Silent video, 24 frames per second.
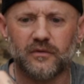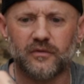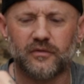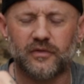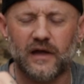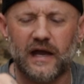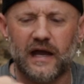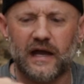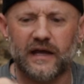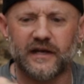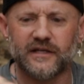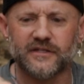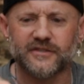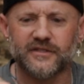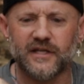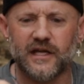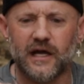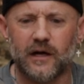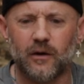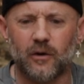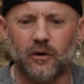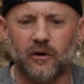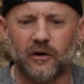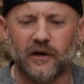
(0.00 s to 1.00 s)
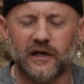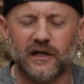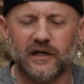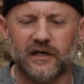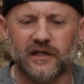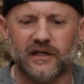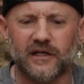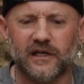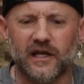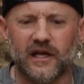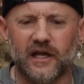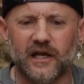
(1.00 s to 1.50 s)
that is now already
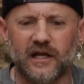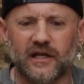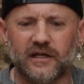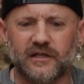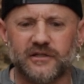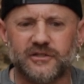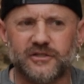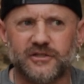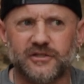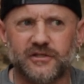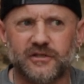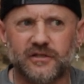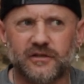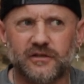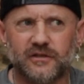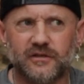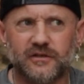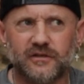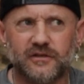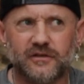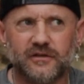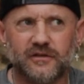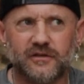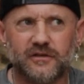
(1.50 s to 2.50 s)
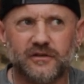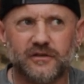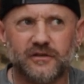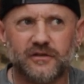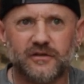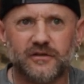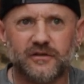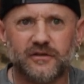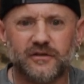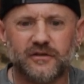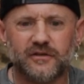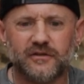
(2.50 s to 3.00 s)
engaged.
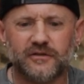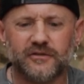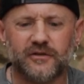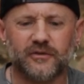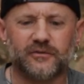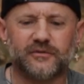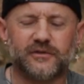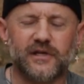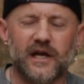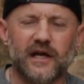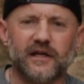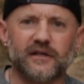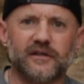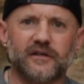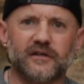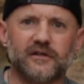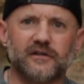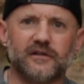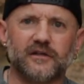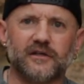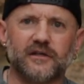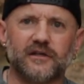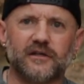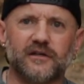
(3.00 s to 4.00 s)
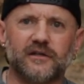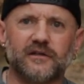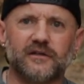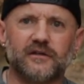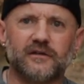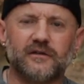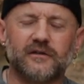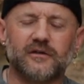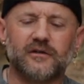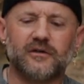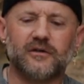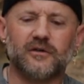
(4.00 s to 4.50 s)
So technically,
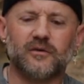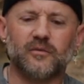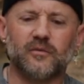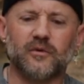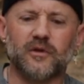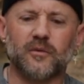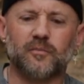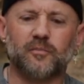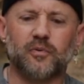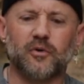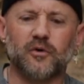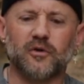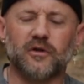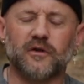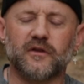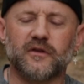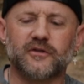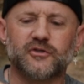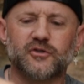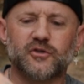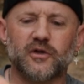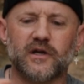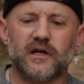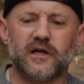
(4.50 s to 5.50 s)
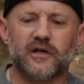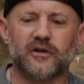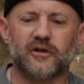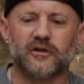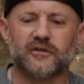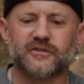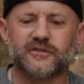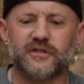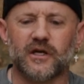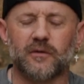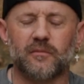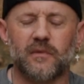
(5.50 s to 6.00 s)
with a pull of the
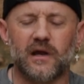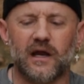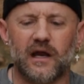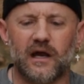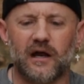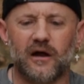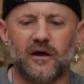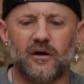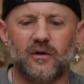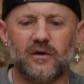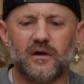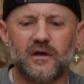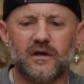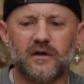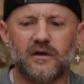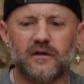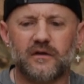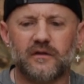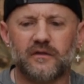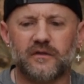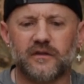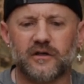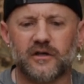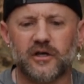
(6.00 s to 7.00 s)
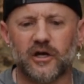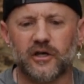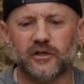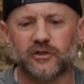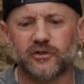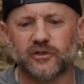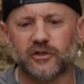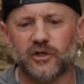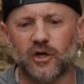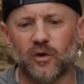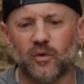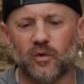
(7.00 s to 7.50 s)
trigger somehow, the gun
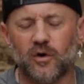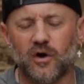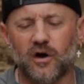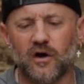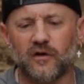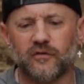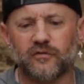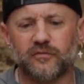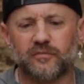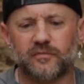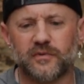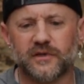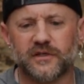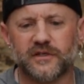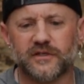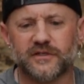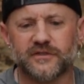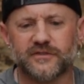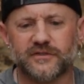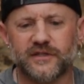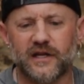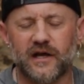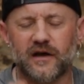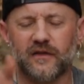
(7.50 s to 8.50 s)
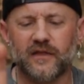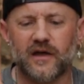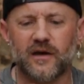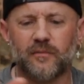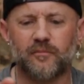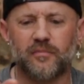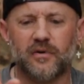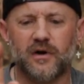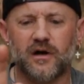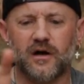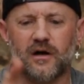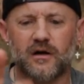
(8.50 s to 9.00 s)
could go off because now
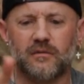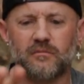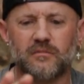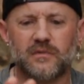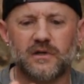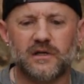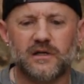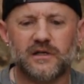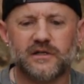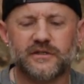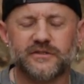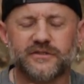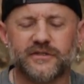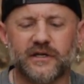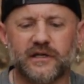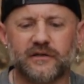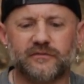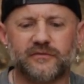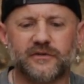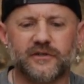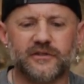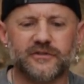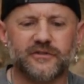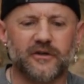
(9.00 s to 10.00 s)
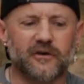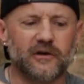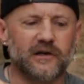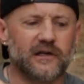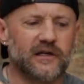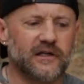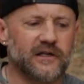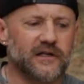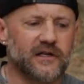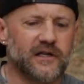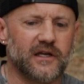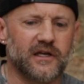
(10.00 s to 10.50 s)
that palm safety is
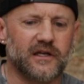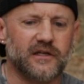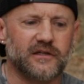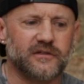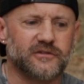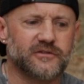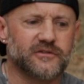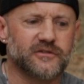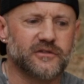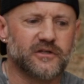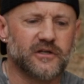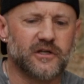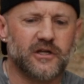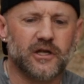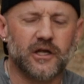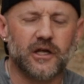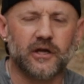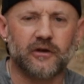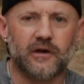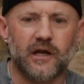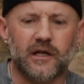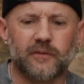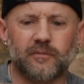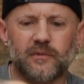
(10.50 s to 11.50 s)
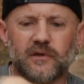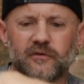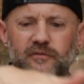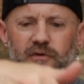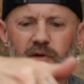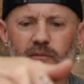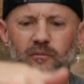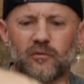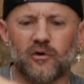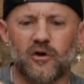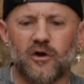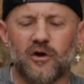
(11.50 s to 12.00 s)
already engaged. Correct me if
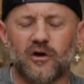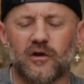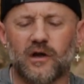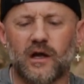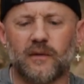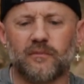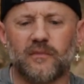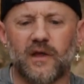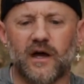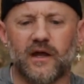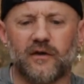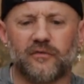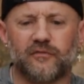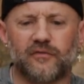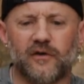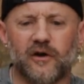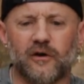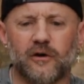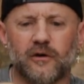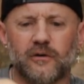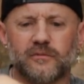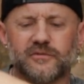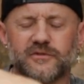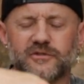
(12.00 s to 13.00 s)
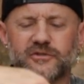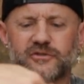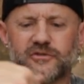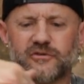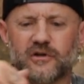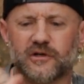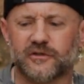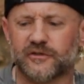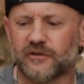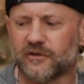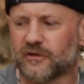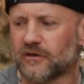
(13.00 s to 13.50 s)
I'm wrong. I'm not a firearms
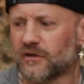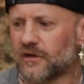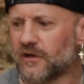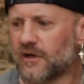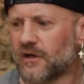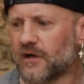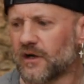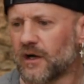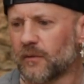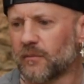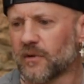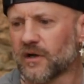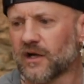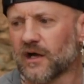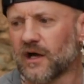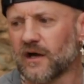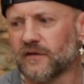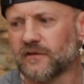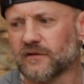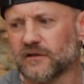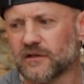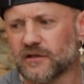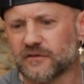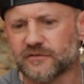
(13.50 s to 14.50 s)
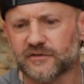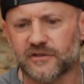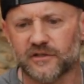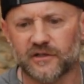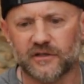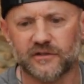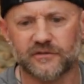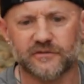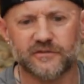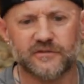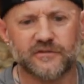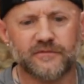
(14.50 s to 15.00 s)
instructor. I'm a guy that loves
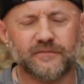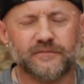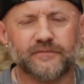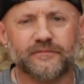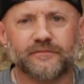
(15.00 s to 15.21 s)
guns.